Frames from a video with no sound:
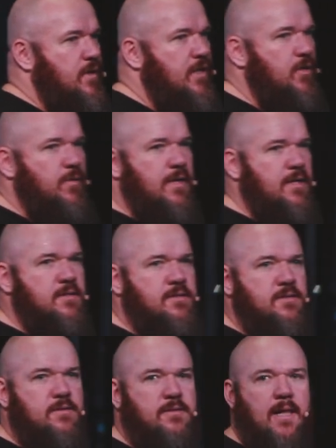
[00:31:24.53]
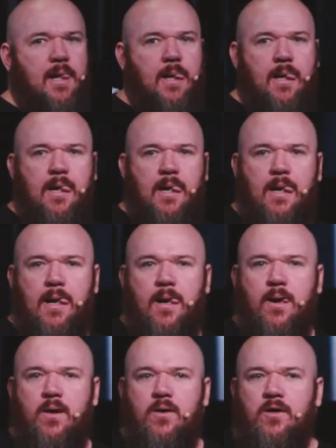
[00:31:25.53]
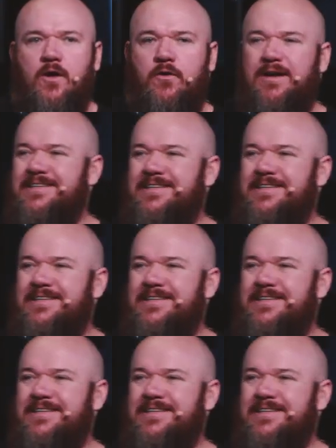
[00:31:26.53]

Anyone else? All